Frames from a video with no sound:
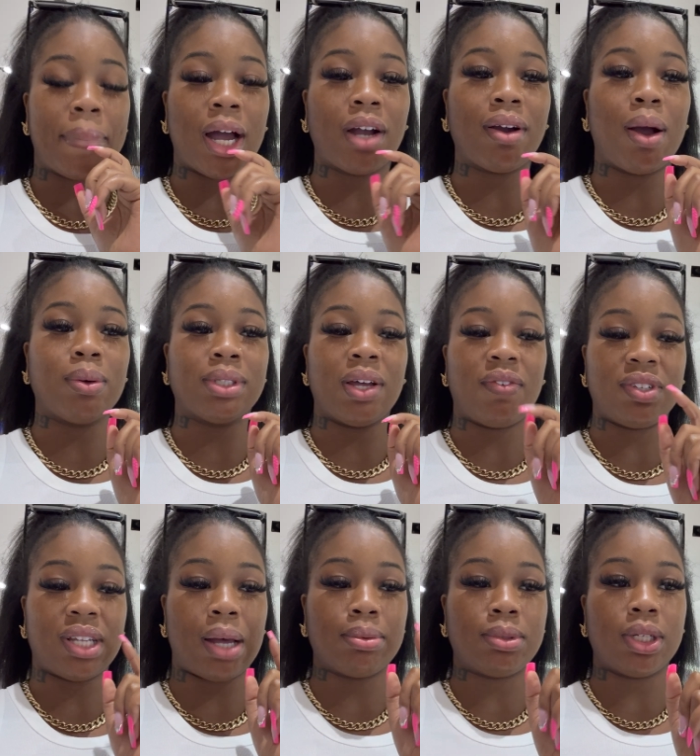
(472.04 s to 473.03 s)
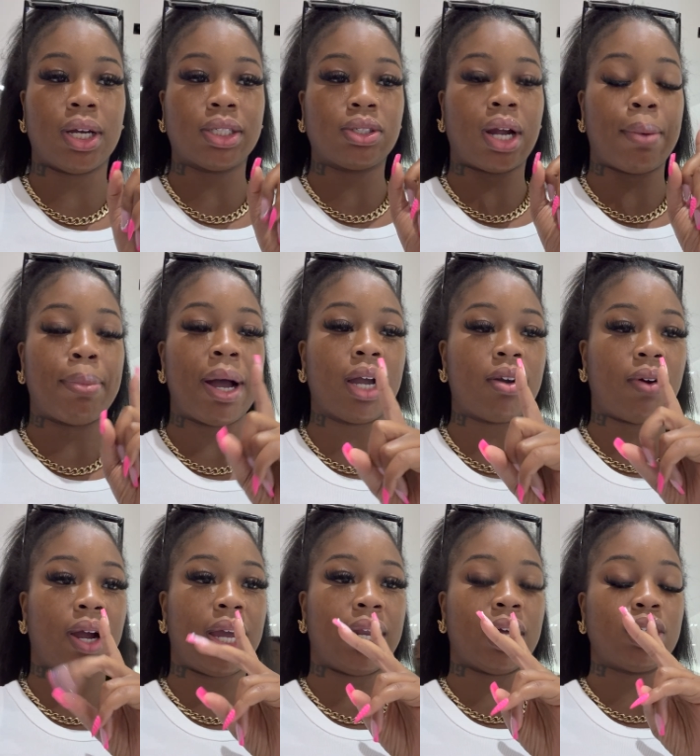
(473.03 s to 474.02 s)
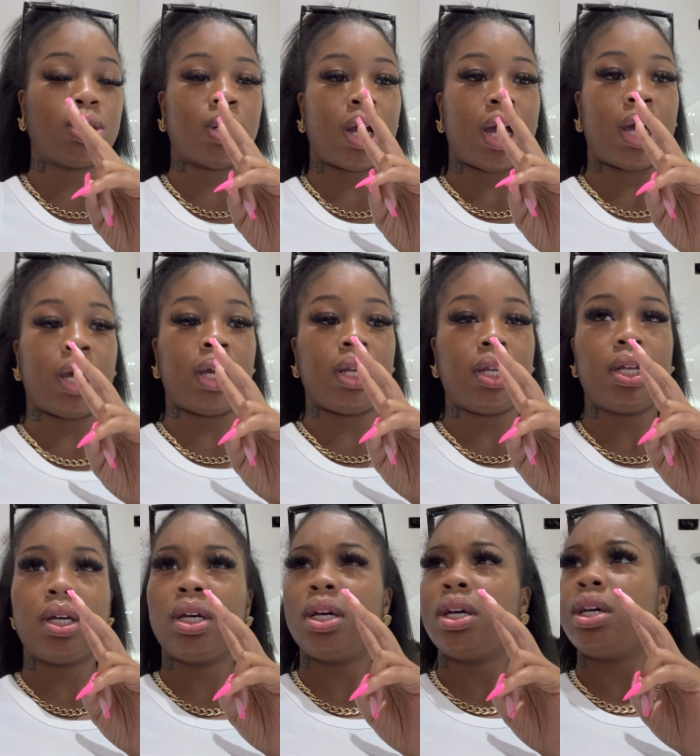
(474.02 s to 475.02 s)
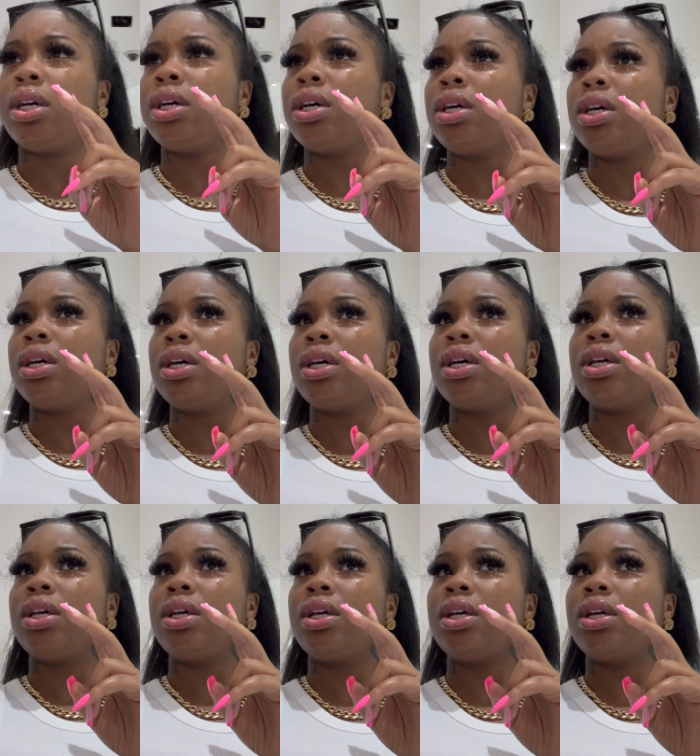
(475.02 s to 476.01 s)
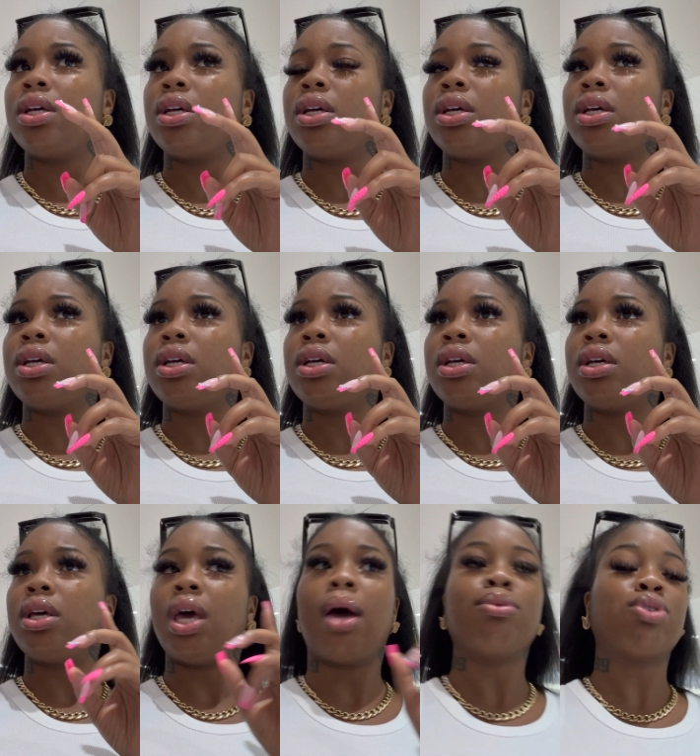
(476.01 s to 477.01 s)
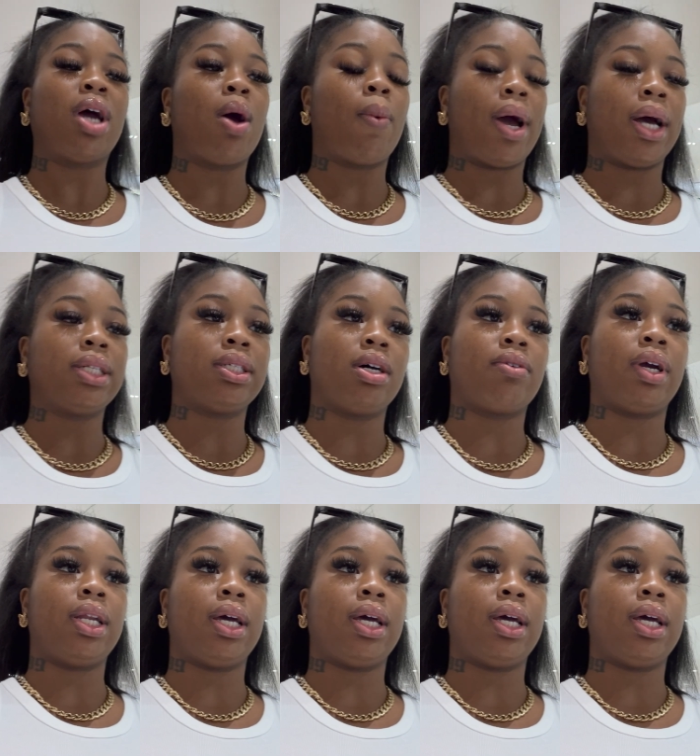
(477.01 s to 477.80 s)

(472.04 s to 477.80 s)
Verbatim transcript: Baccarat was definitely top tier. I tried Baccarat and I tried YSL. I'm trying YSL right